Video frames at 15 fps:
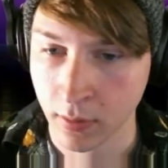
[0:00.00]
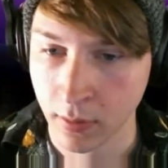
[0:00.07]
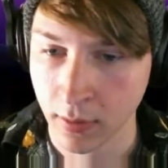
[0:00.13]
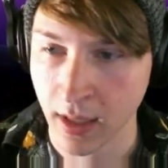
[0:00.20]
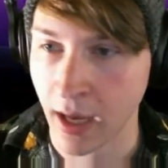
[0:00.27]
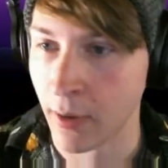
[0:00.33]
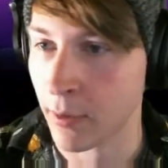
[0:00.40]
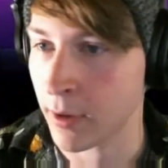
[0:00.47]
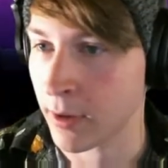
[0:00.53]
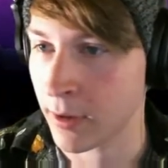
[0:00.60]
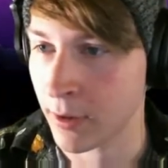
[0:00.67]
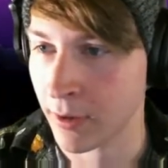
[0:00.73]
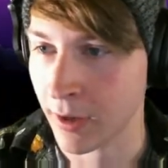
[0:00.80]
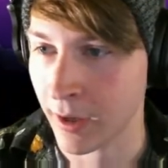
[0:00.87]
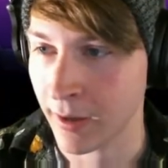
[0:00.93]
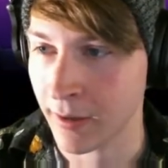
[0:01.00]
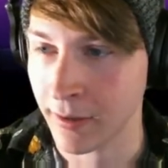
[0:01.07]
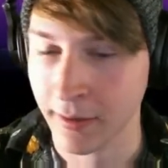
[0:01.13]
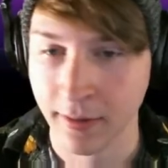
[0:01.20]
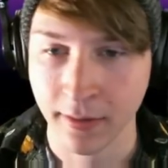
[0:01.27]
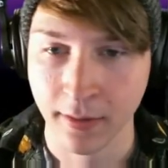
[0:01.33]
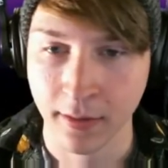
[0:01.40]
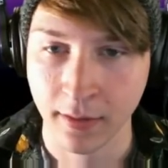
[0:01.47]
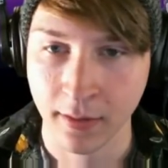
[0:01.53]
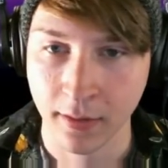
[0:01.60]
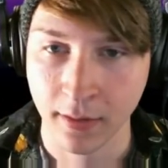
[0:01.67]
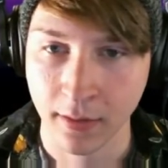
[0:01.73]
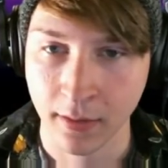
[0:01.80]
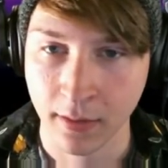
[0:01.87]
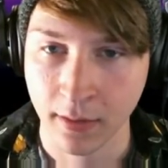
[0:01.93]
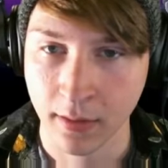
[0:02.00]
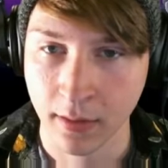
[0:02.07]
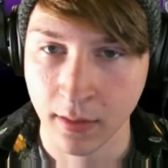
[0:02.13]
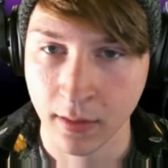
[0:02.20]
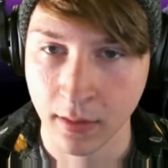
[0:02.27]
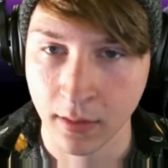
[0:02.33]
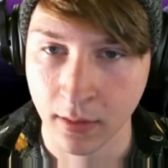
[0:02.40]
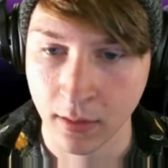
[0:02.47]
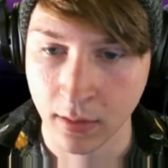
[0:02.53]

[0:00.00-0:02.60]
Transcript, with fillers: That one. Okay. Ow.